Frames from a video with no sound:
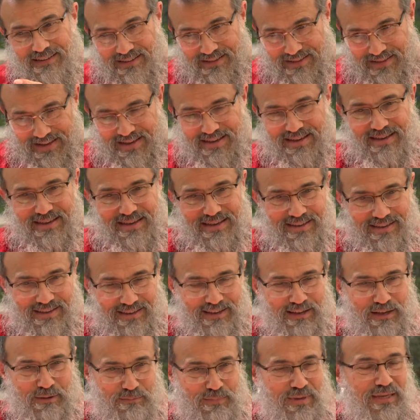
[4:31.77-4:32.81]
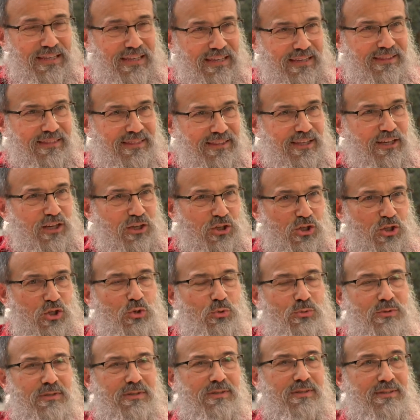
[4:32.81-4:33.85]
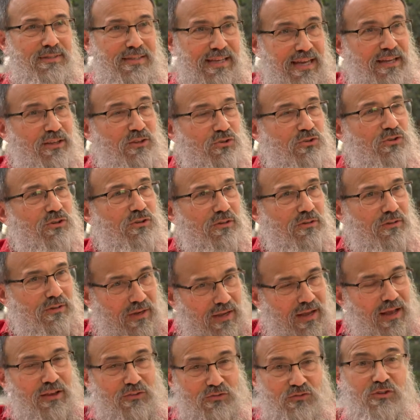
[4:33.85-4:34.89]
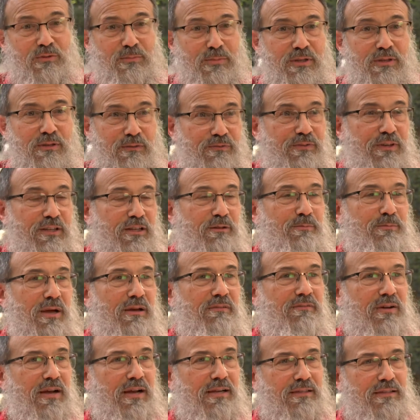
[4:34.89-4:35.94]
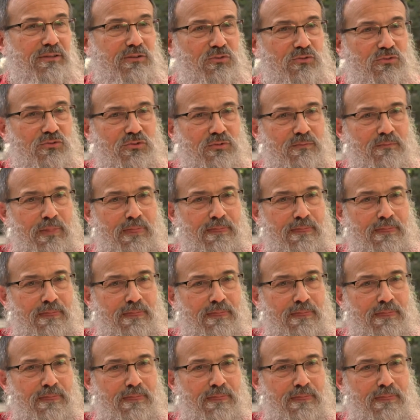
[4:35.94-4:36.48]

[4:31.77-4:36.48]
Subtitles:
The acute danger has to be defeated by violence.